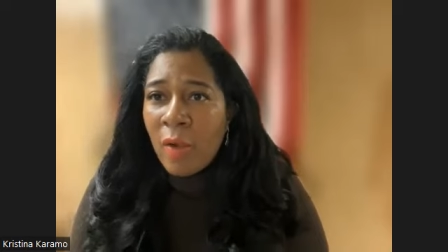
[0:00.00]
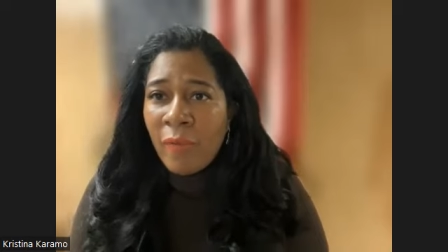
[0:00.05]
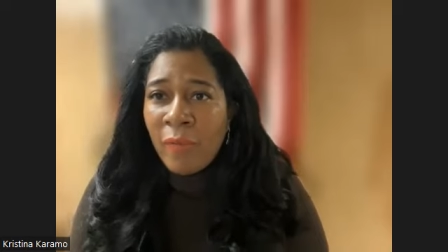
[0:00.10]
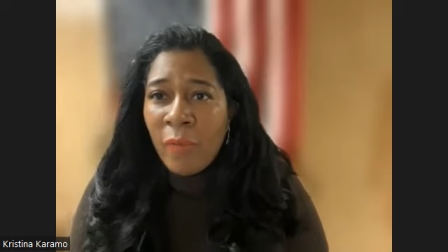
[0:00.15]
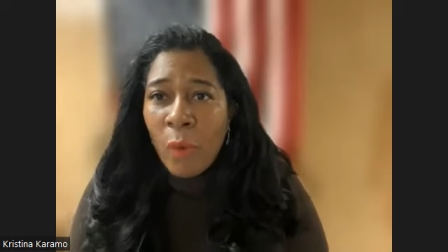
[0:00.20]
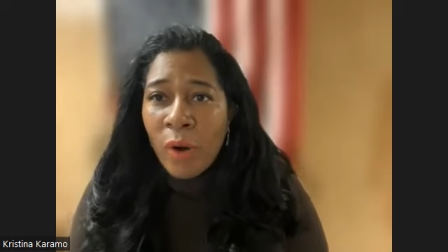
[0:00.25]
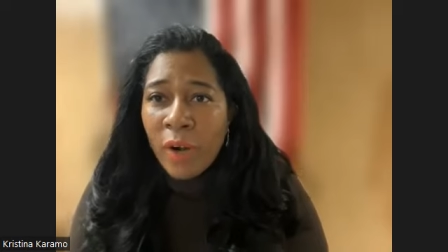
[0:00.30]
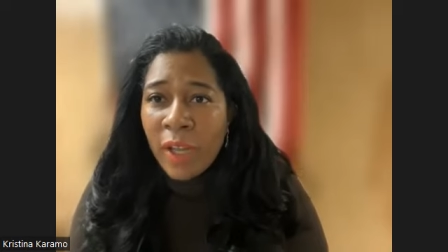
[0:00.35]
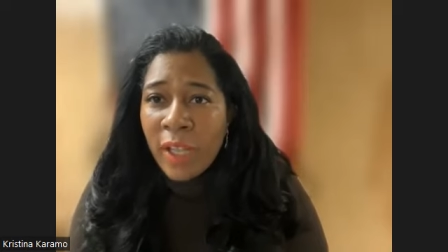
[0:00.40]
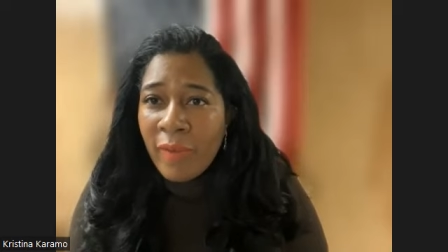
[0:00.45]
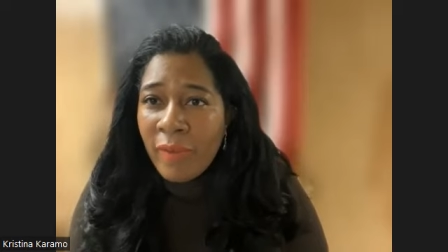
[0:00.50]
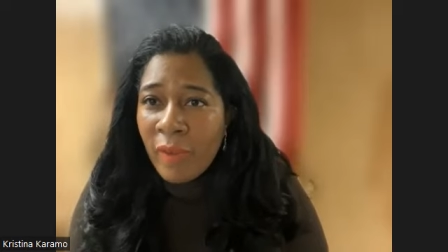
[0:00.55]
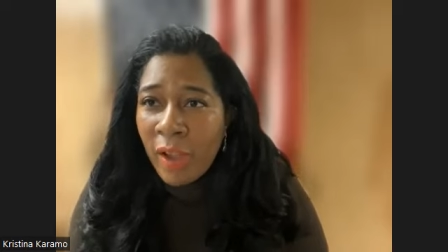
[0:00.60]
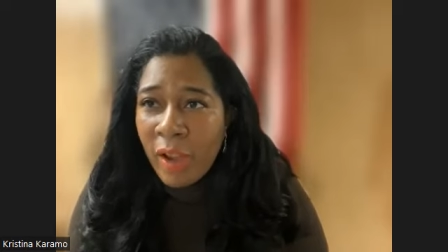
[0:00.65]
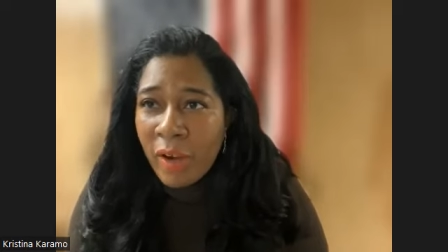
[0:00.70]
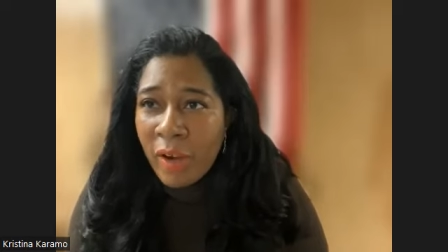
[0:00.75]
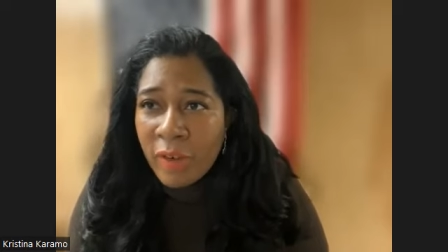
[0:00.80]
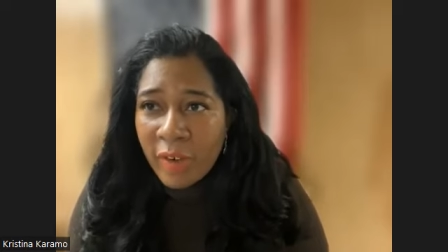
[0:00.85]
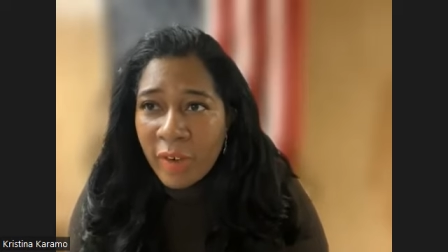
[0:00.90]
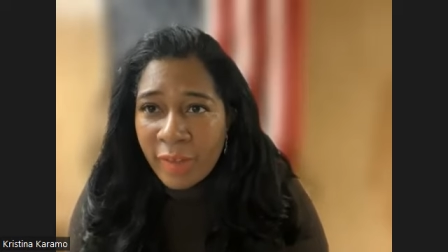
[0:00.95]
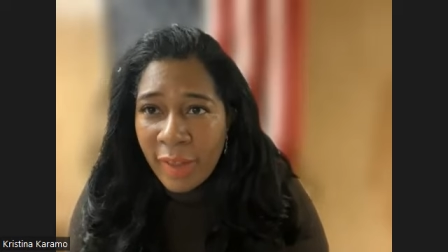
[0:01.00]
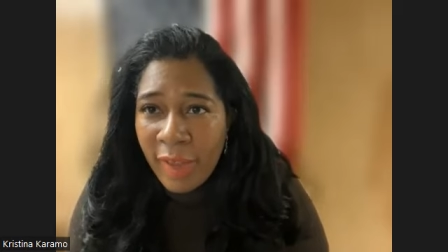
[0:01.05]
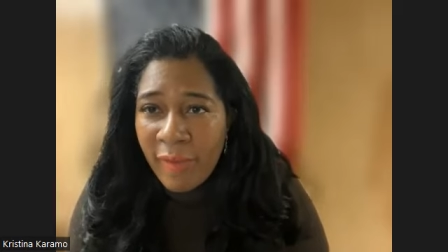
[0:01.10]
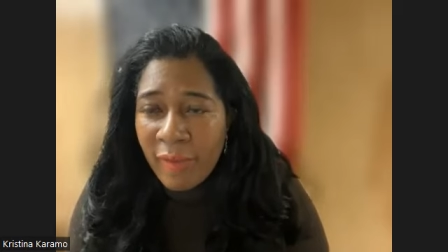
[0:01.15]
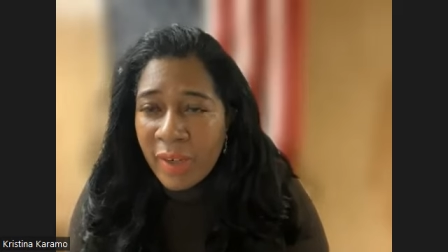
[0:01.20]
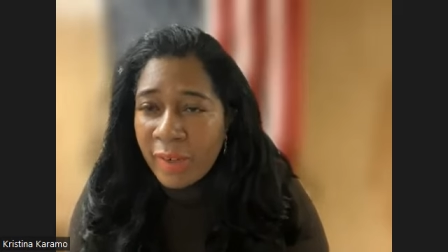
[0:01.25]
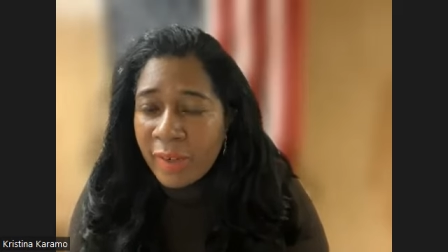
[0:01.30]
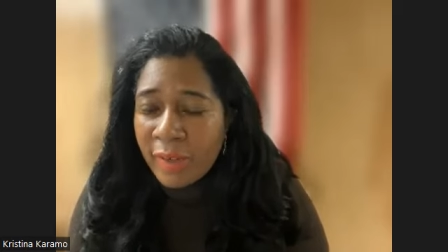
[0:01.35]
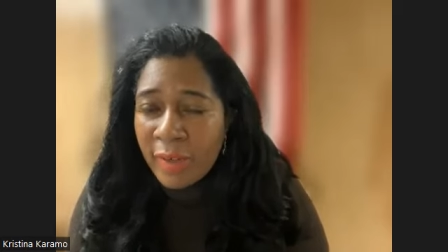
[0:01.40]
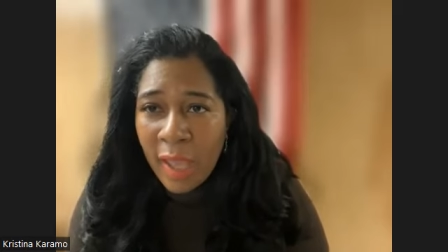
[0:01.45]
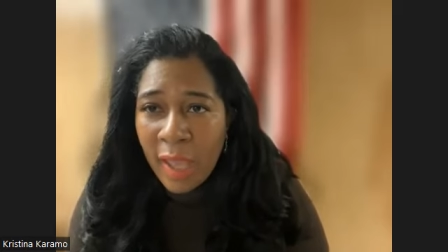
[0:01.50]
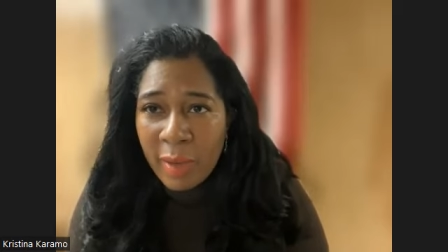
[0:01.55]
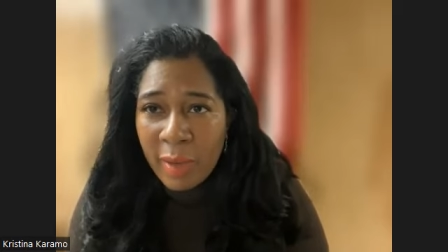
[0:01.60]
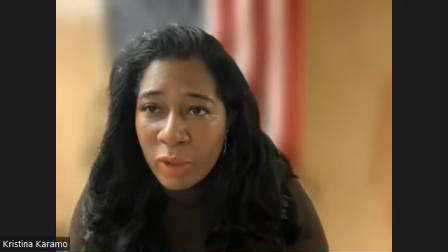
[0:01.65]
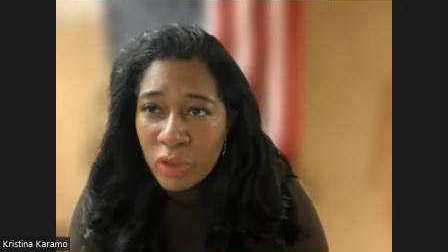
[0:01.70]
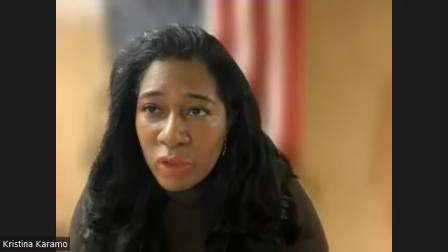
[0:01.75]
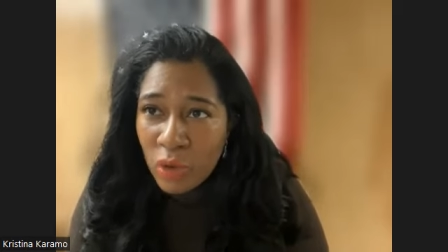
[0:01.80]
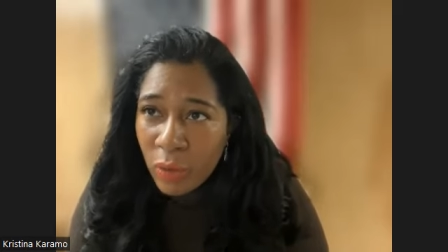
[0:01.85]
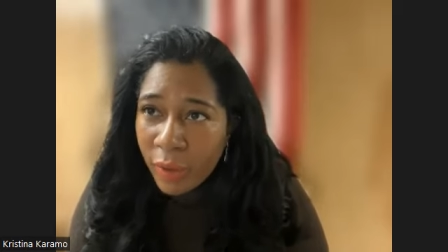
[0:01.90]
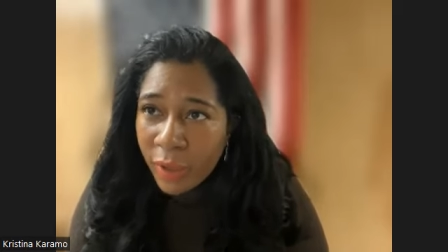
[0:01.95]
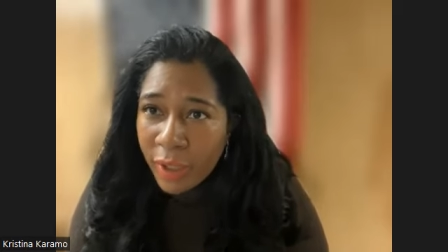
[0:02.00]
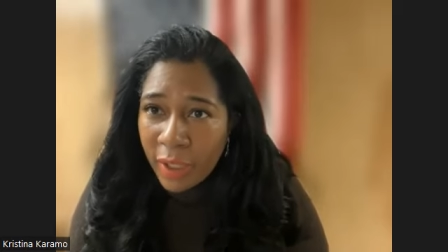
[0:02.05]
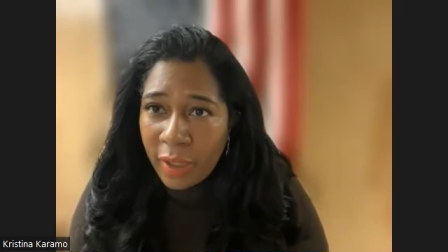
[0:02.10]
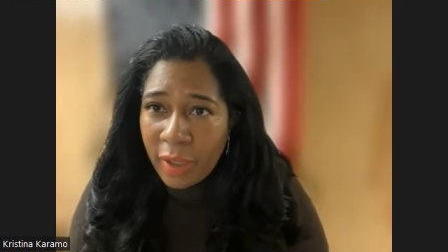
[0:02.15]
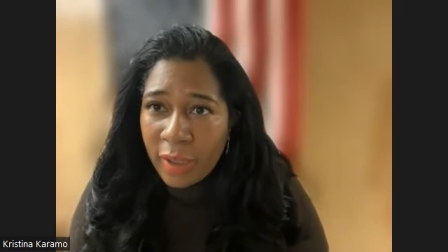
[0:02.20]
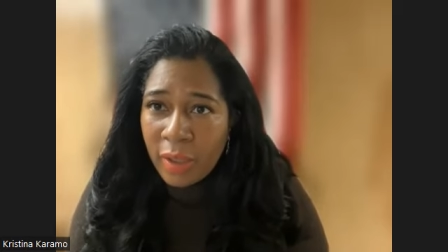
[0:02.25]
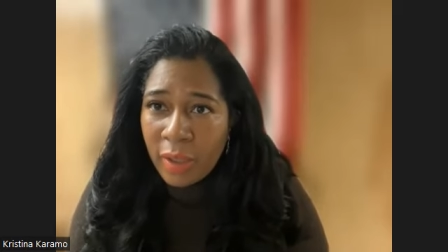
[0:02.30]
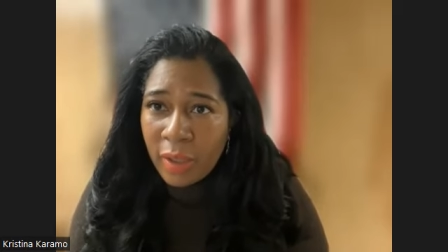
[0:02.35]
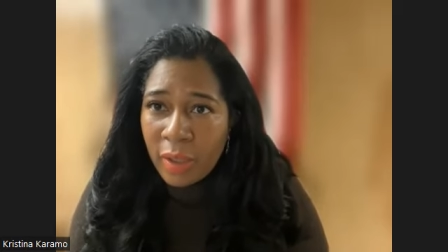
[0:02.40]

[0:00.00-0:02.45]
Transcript: forty of one hundred seven is not a majority.